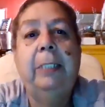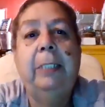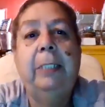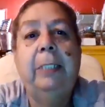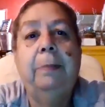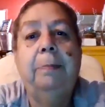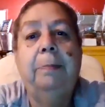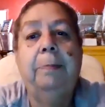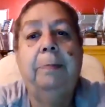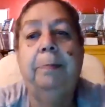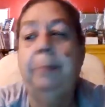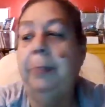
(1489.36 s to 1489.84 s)

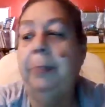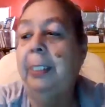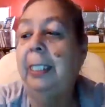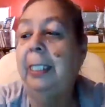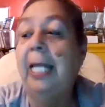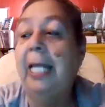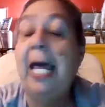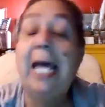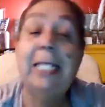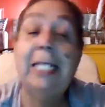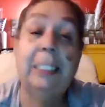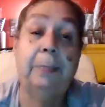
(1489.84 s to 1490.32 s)

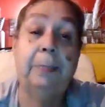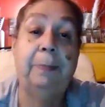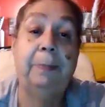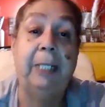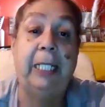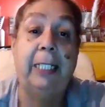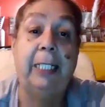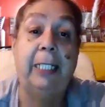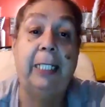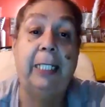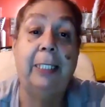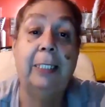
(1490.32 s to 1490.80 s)
glass
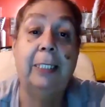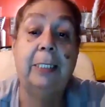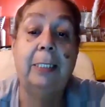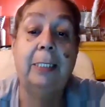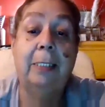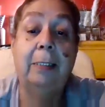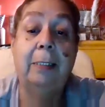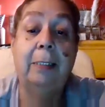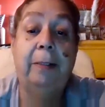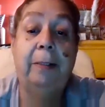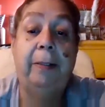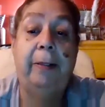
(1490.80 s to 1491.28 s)
beads.
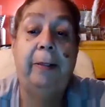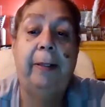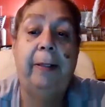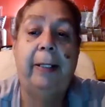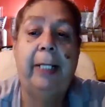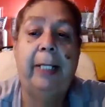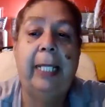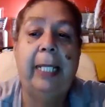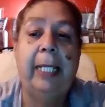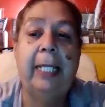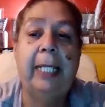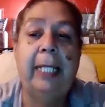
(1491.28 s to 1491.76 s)

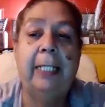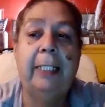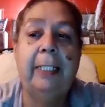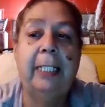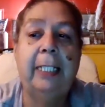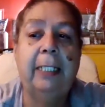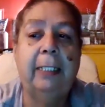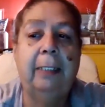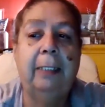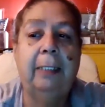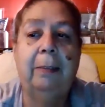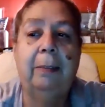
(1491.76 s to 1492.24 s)
And did
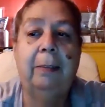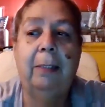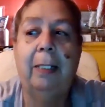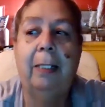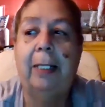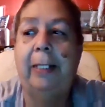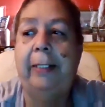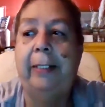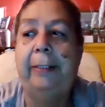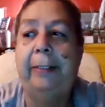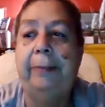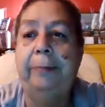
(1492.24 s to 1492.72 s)

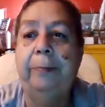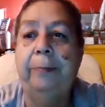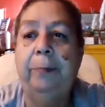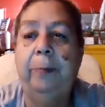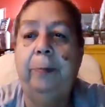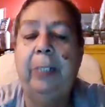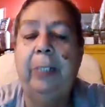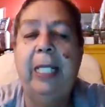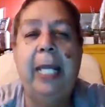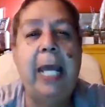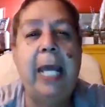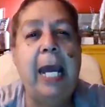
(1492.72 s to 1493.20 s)
we
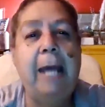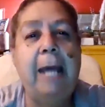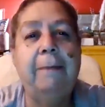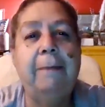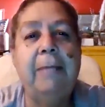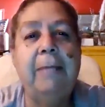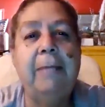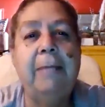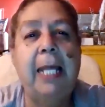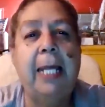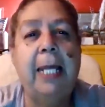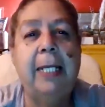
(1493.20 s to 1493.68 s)
have
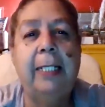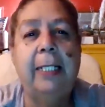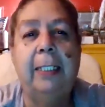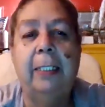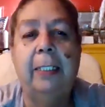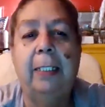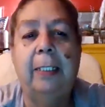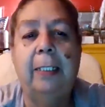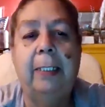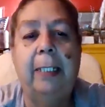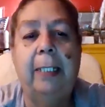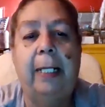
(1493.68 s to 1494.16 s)
that in
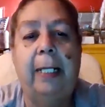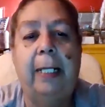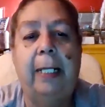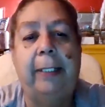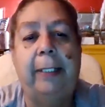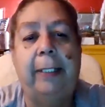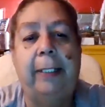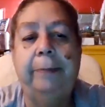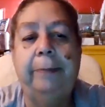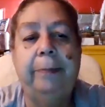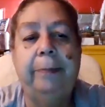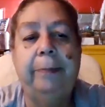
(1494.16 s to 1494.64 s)

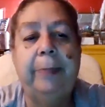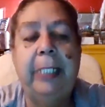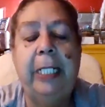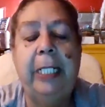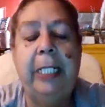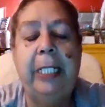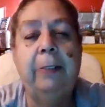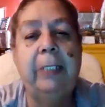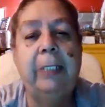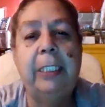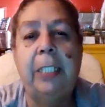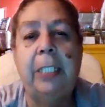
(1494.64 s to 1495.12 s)
here in
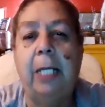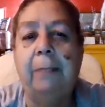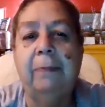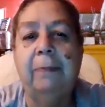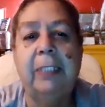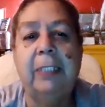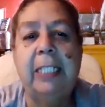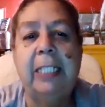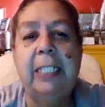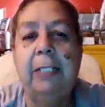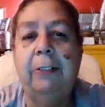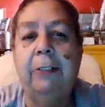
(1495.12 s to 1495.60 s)
Tongva
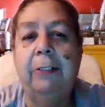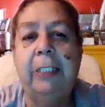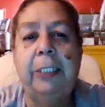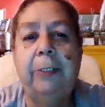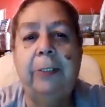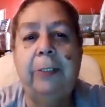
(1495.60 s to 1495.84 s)
territory?